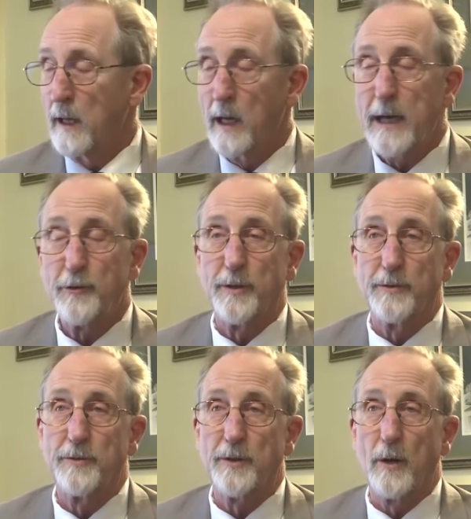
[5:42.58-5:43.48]

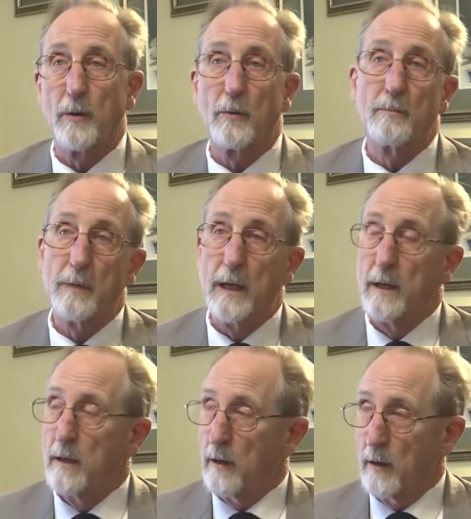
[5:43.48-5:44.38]
elections. So
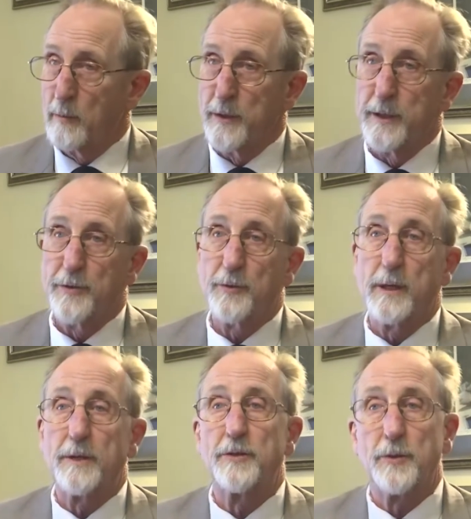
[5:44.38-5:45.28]
harbor
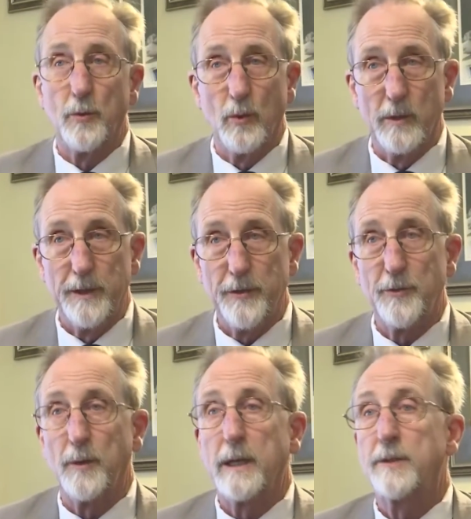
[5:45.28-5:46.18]
districts, school
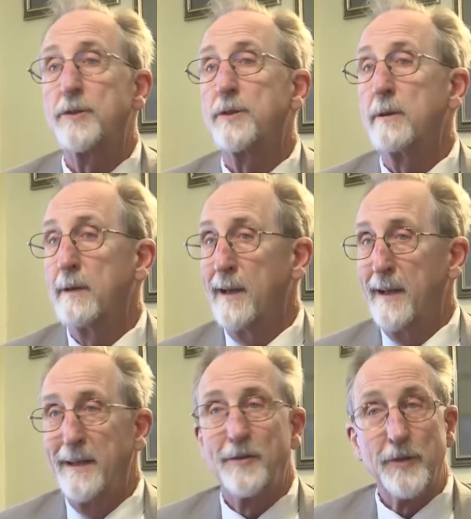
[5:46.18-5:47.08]
districts,
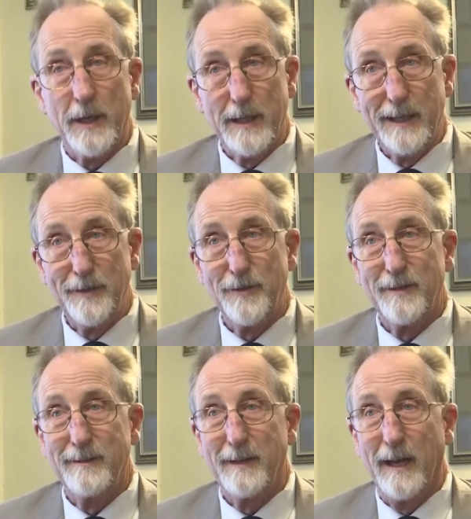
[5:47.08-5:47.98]

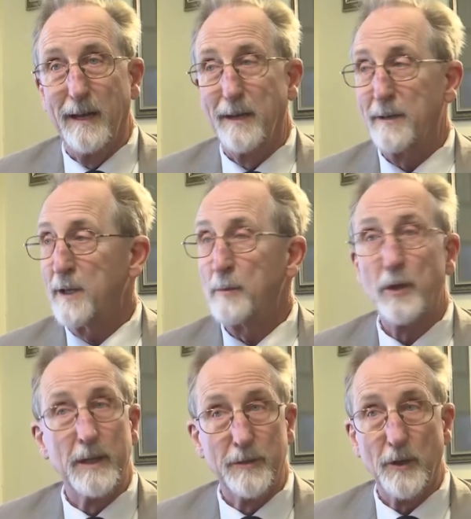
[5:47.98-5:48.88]
cities,
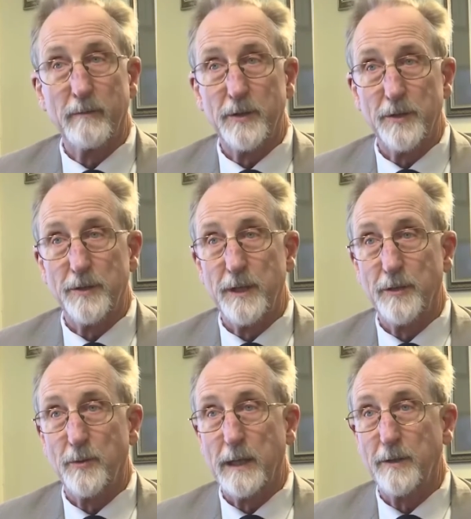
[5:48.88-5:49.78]
community services
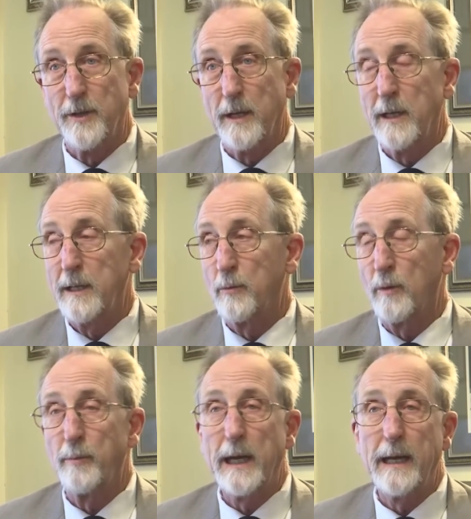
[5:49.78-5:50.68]
districts suddenly
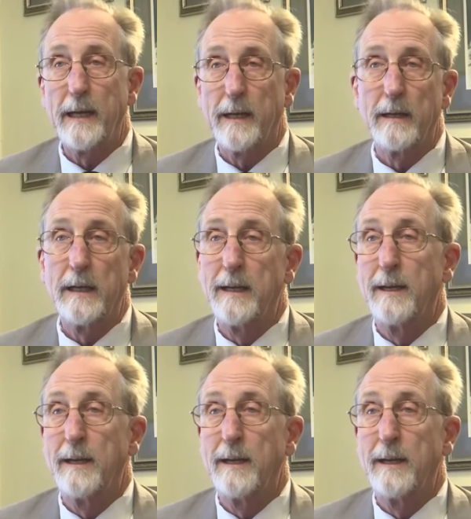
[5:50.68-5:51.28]
were paying